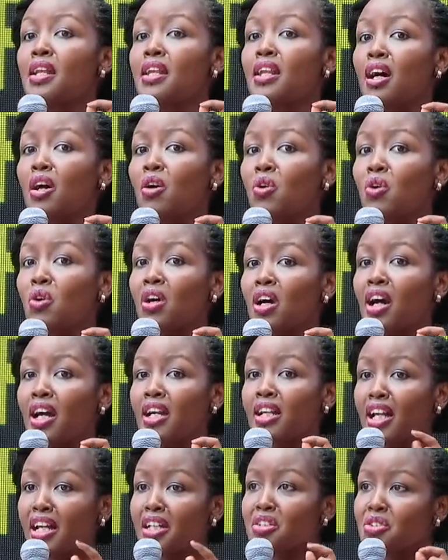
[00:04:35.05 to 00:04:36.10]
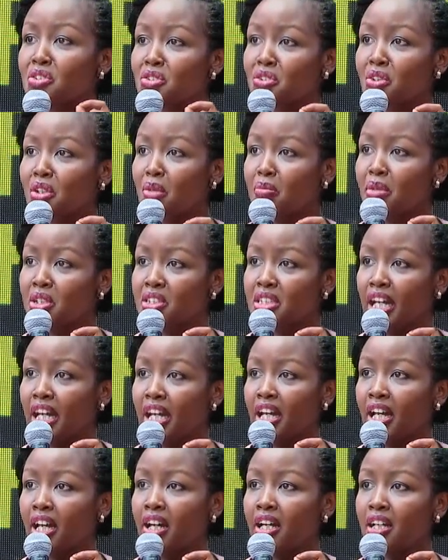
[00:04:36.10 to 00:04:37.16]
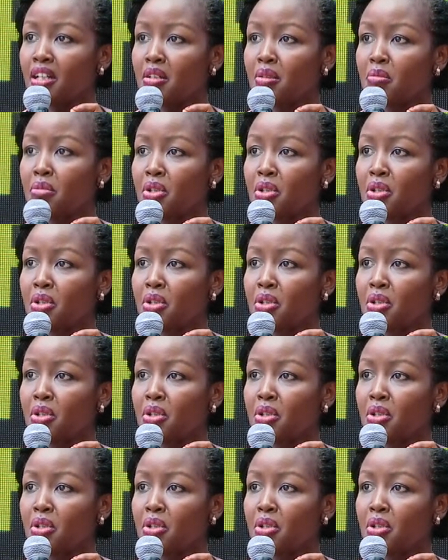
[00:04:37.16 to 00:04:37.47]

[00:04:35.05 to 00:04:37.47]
Now, I like to talk about AI,